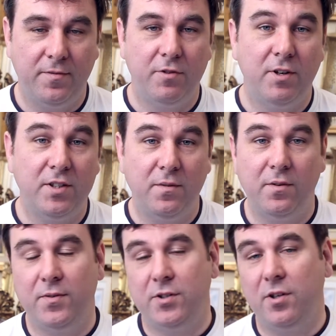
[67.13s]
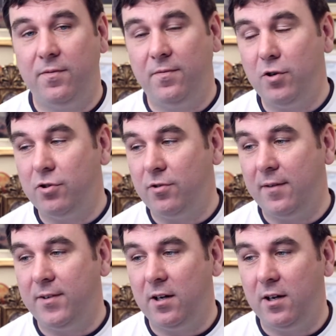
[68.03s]
for the rest of your photo-
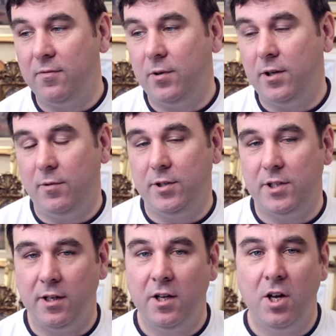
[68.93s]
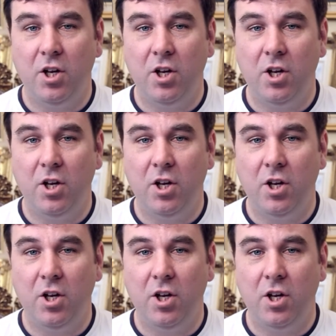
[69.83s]
photographic life when you want to